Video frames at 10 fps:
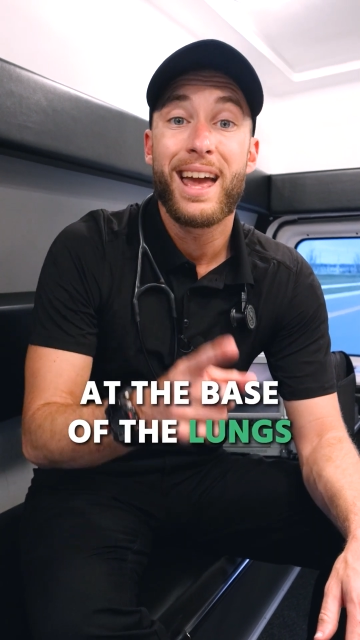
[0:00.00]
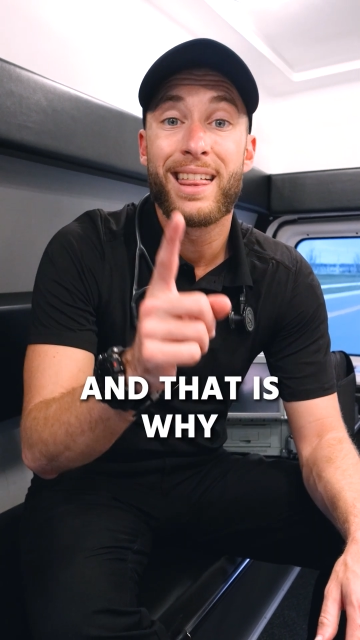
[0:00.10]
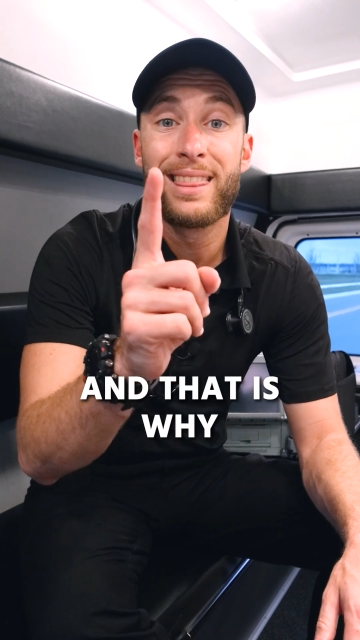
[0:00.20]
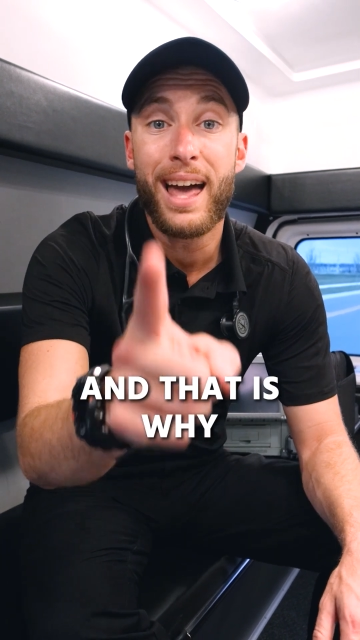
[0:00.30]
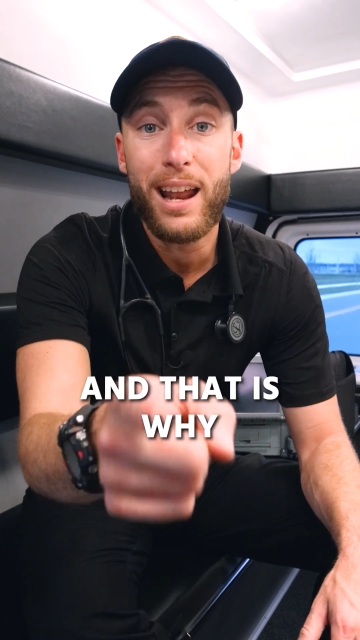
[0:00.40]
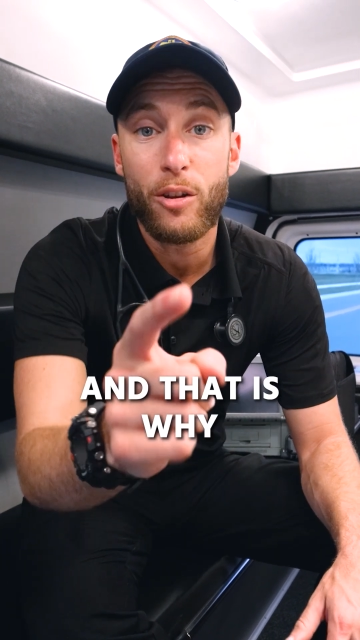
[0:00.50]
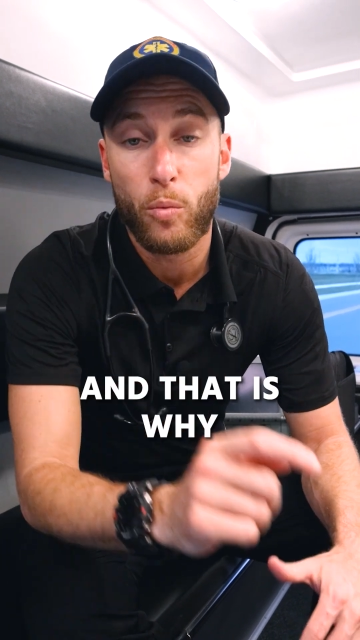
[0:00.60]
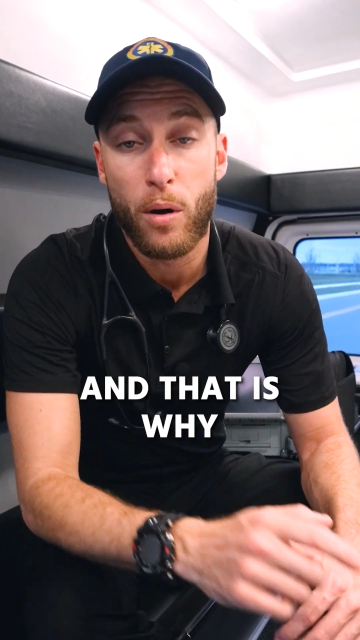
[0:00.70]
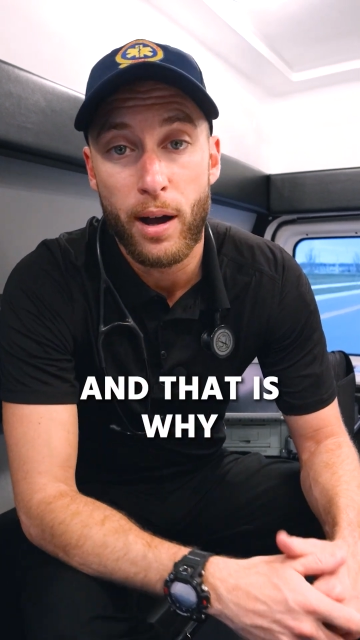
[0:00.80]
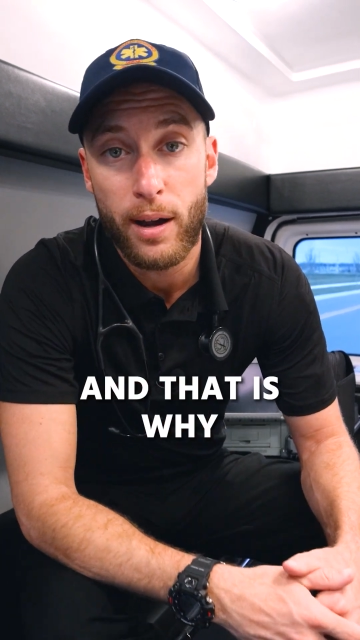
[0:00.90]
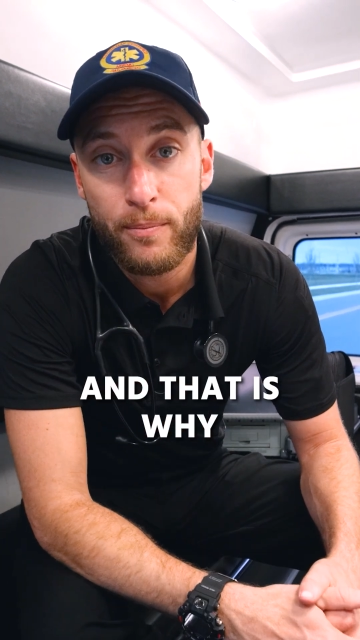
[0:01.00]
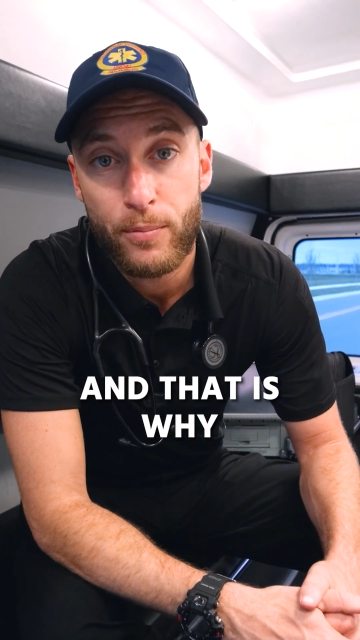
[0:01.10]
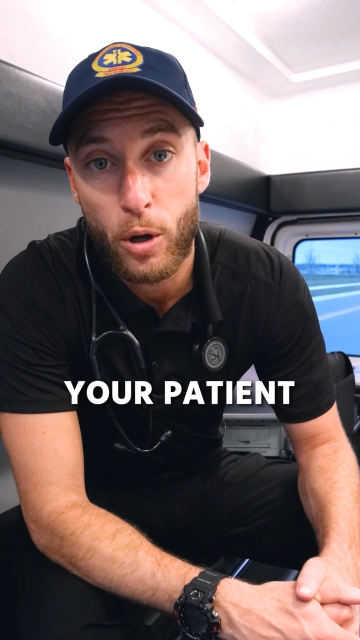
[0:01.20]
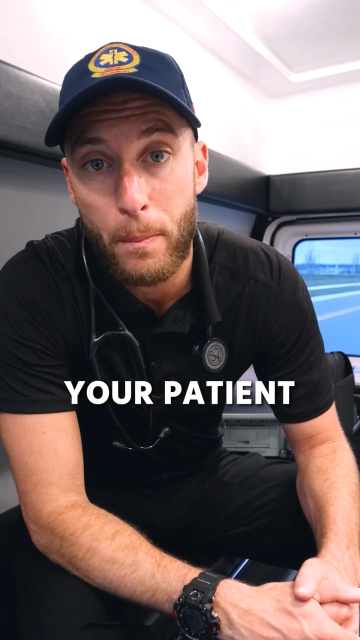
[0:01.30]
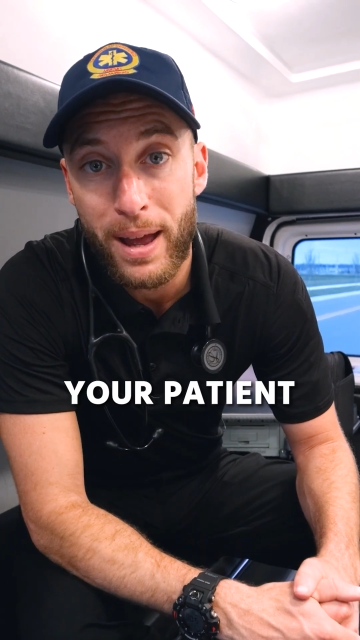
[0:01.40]
And that is why
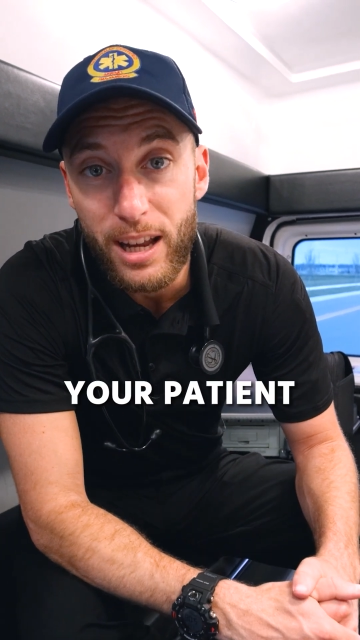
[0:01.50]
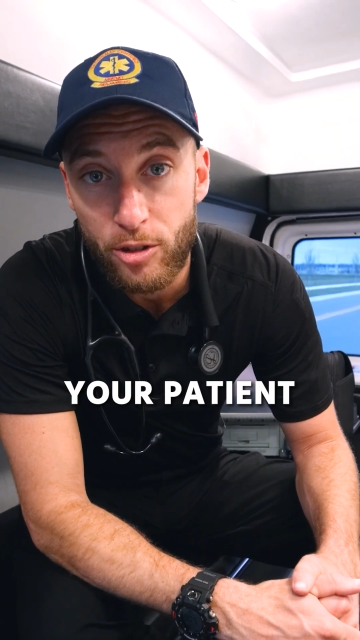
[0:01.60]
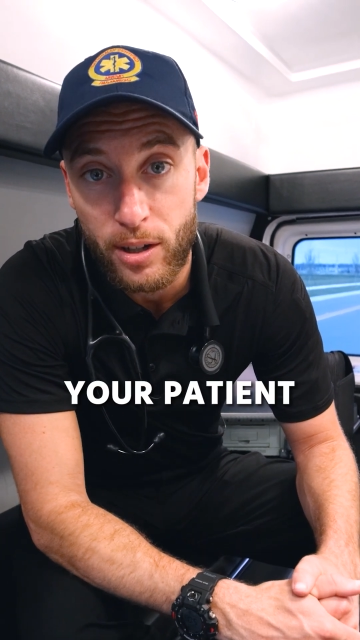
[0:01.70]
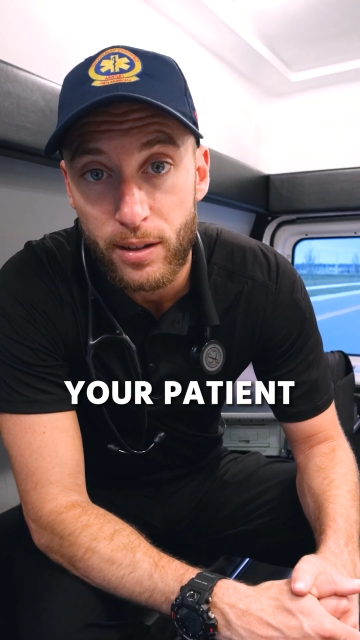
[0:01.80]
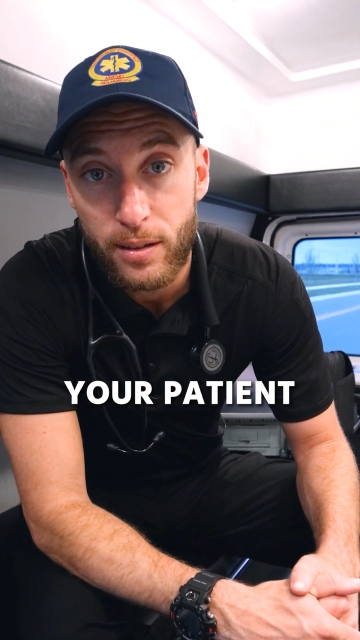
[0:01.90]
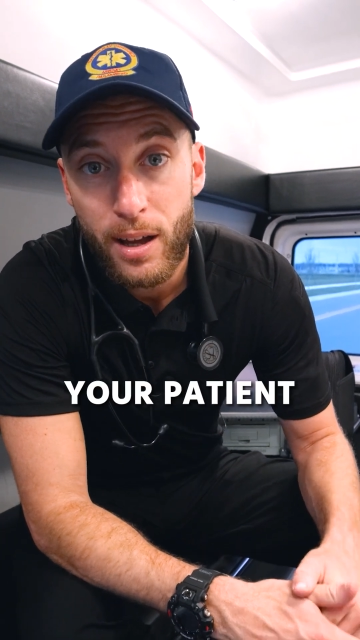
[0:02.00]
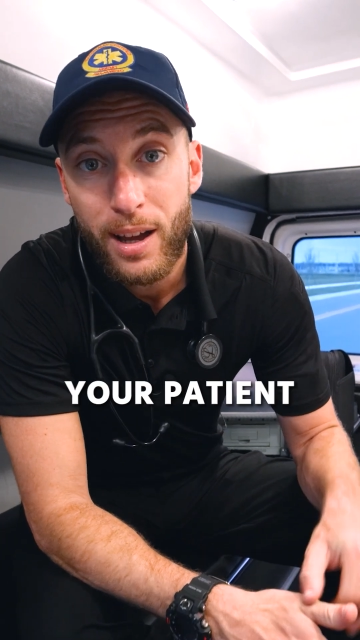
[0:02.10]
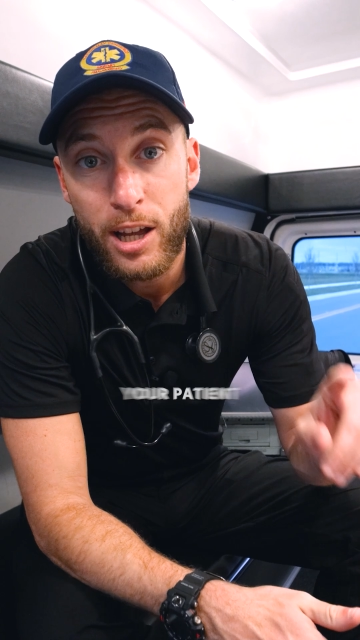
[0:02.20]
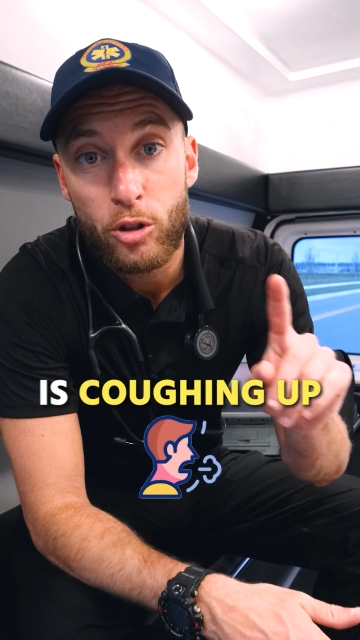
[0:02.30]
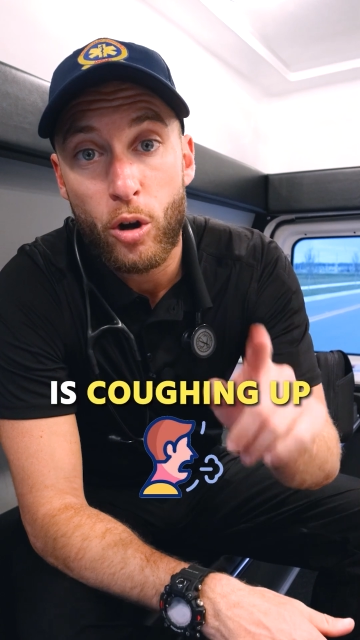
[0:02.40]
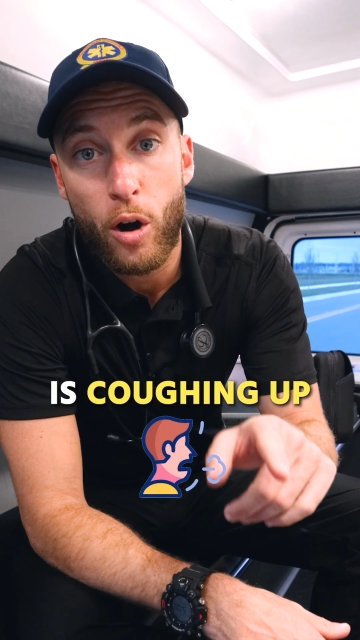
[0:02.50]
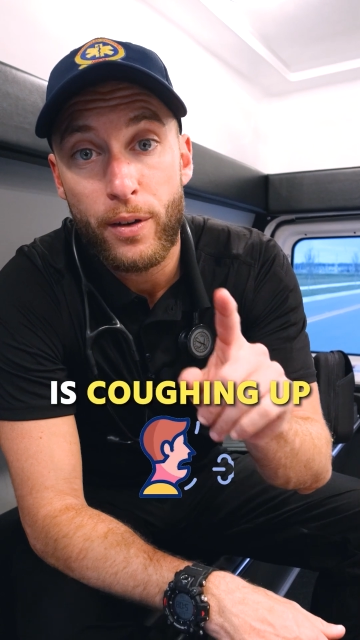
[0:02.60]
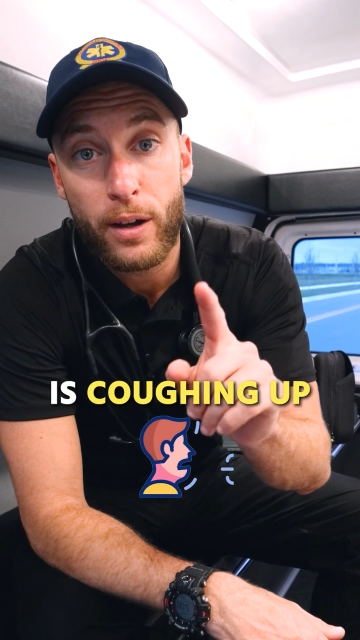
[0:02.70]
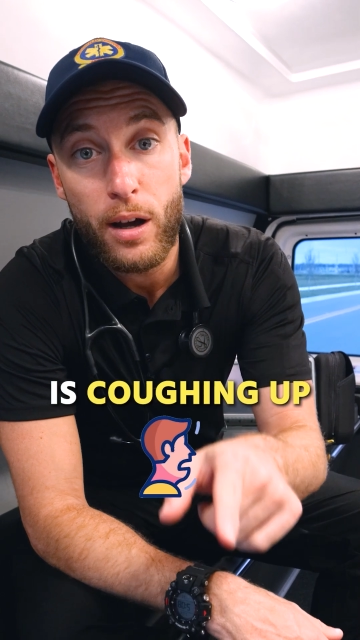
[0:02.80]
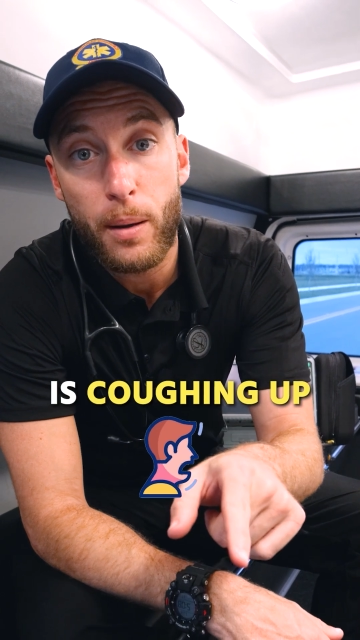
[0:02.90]
your patient is
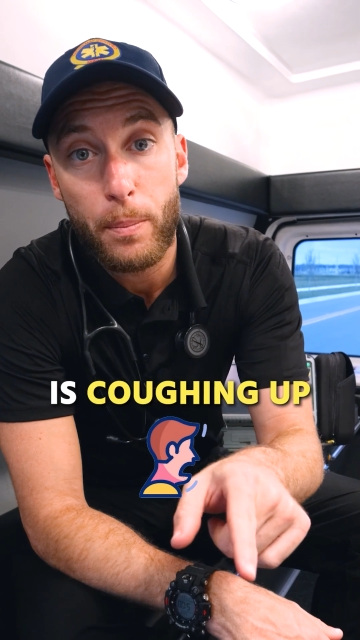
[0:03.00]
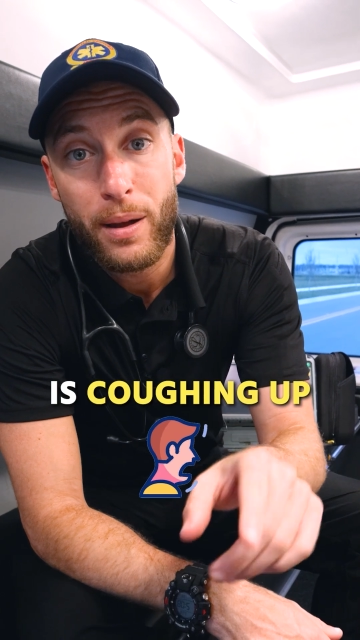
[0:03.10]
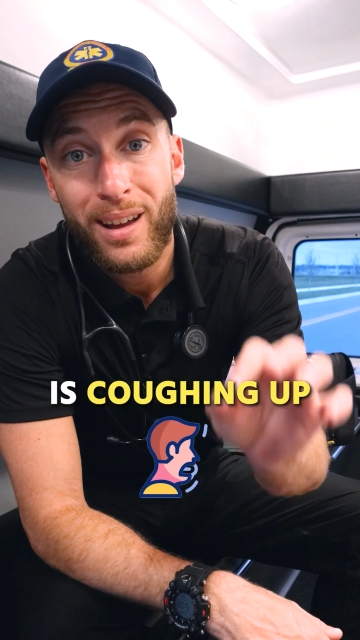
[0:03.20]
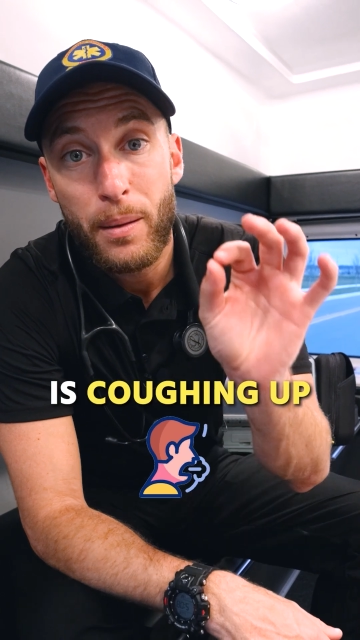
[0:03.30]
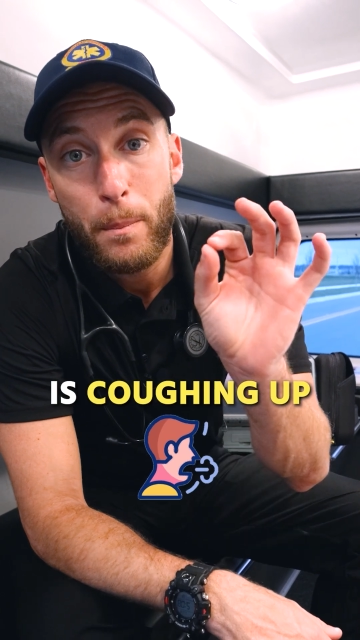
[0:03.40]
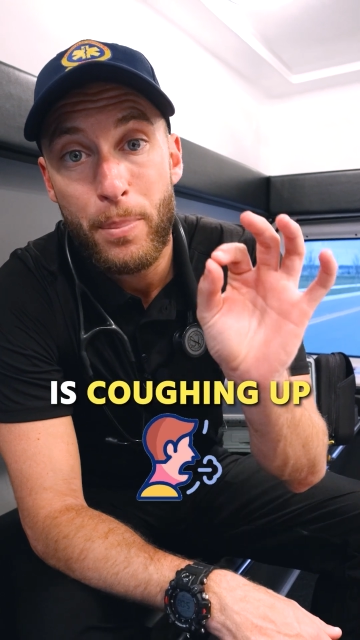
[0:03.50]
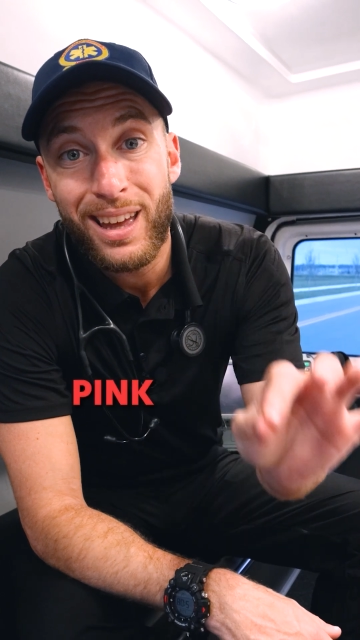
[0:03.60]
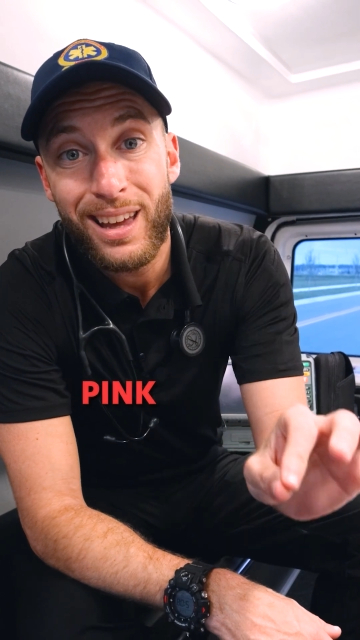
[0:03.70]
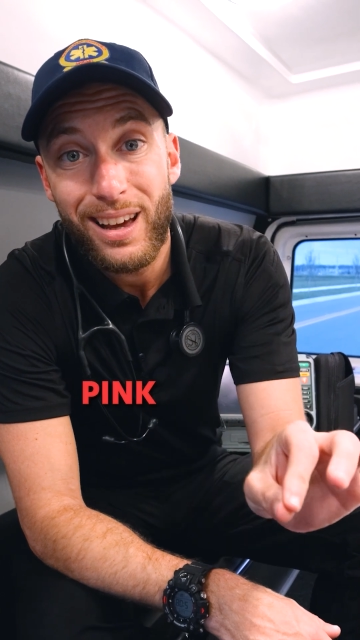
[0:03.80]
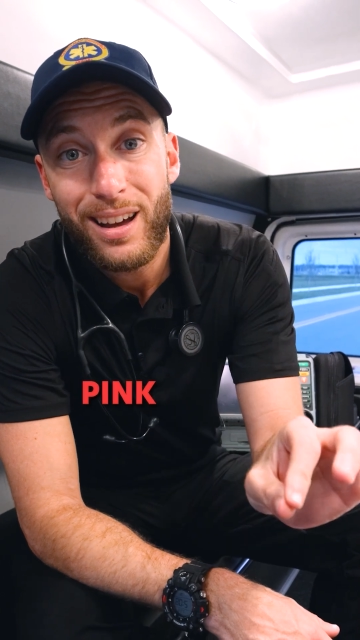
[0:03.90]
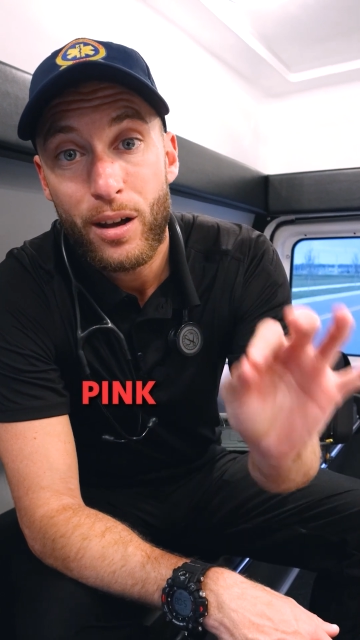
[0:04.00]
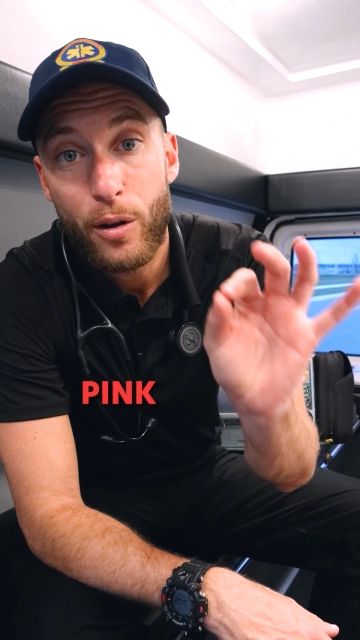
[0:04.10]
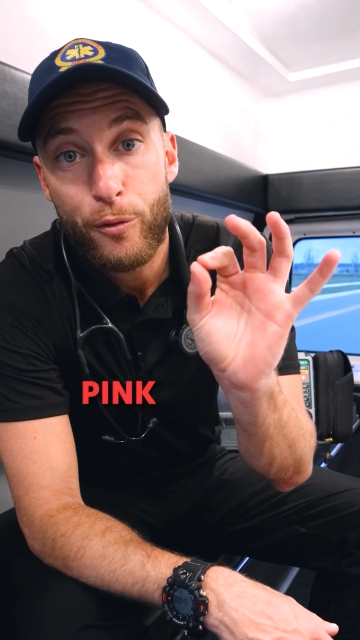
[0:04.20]
coughing up pink,